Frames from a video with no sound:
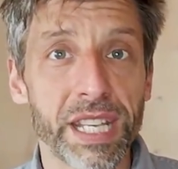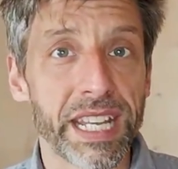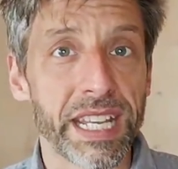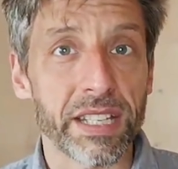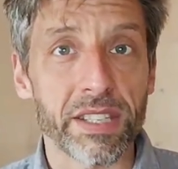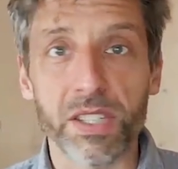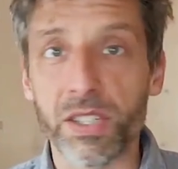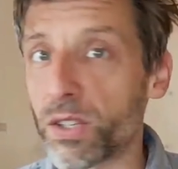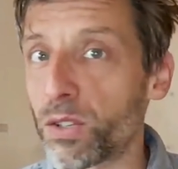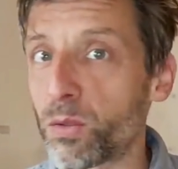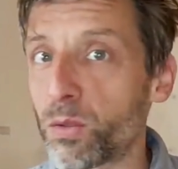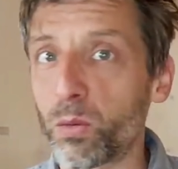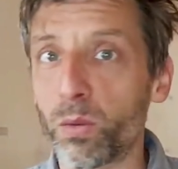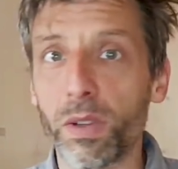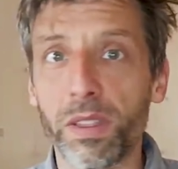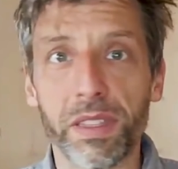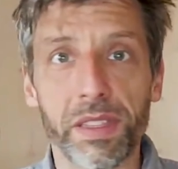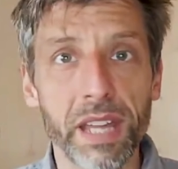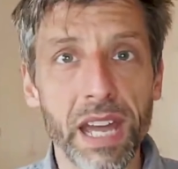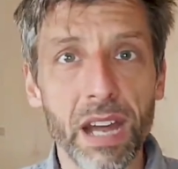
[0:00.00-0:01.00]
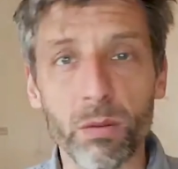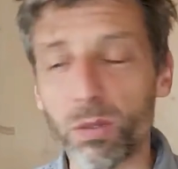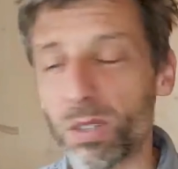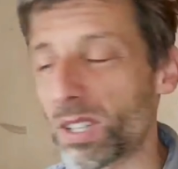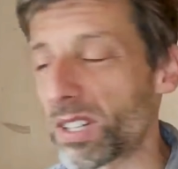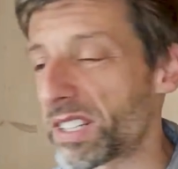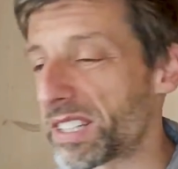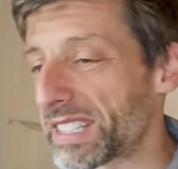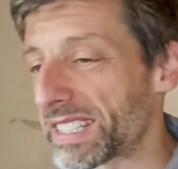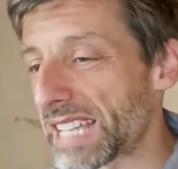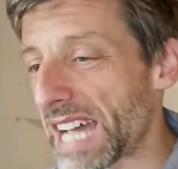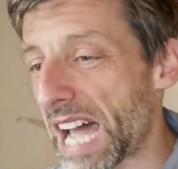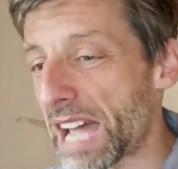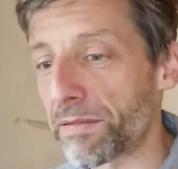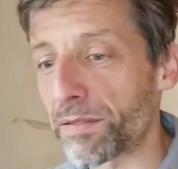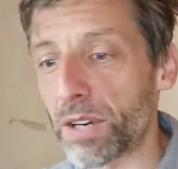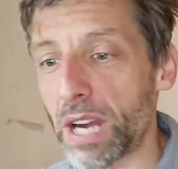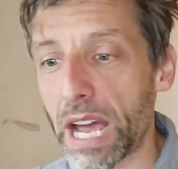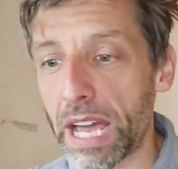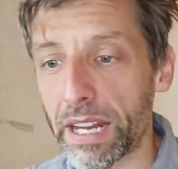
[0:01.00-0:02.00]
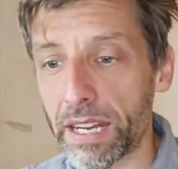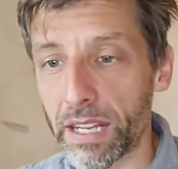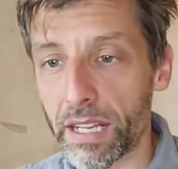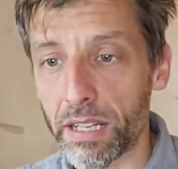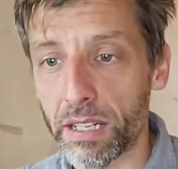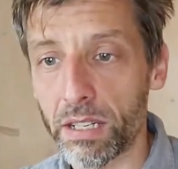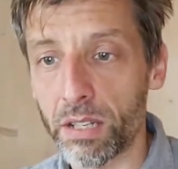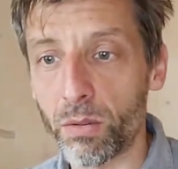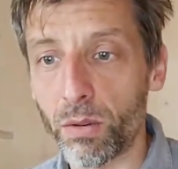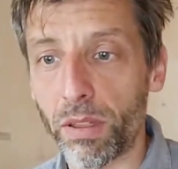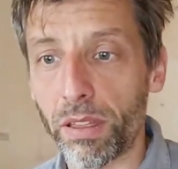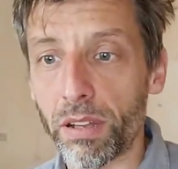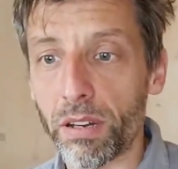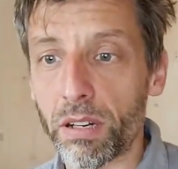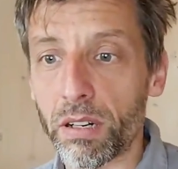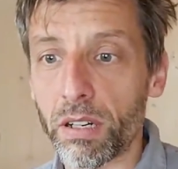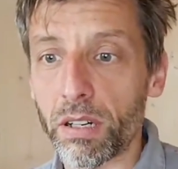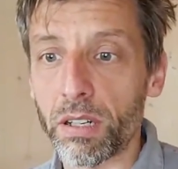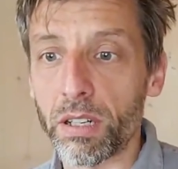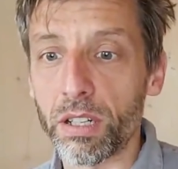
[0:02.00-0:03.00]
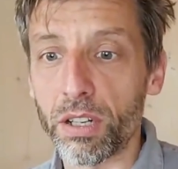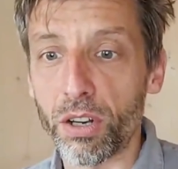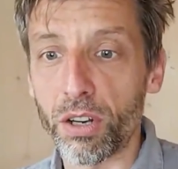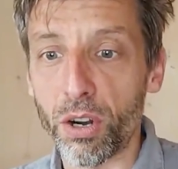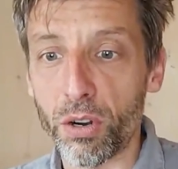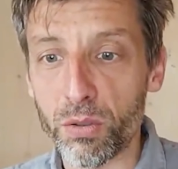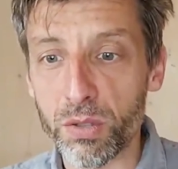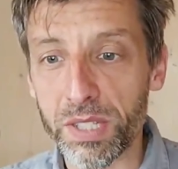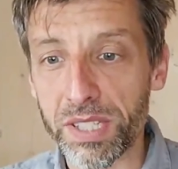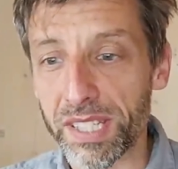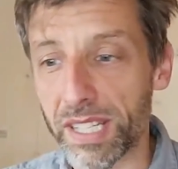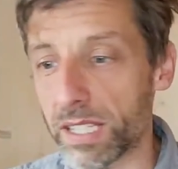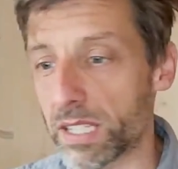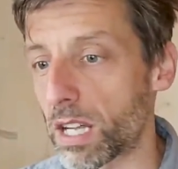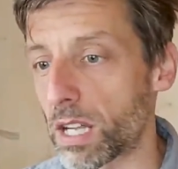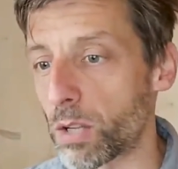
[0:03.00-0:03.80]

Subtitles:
And so with that, we're going to dive right in with our hosts, as